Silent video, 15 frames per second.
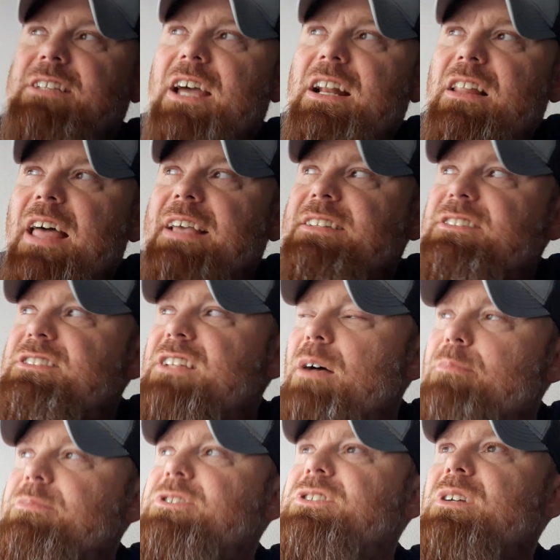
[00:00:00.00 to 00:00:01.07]
kind of like
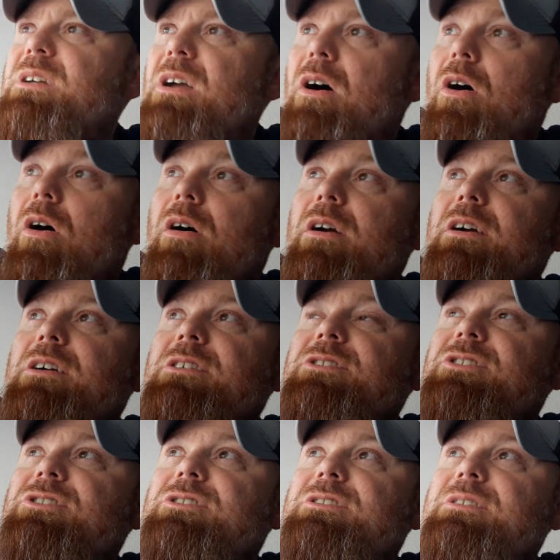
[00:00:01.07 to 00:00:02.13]
some cigars
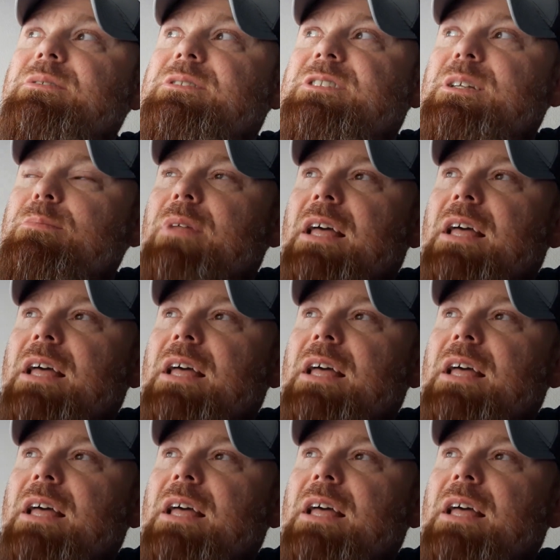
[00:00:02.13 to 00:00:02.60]
seem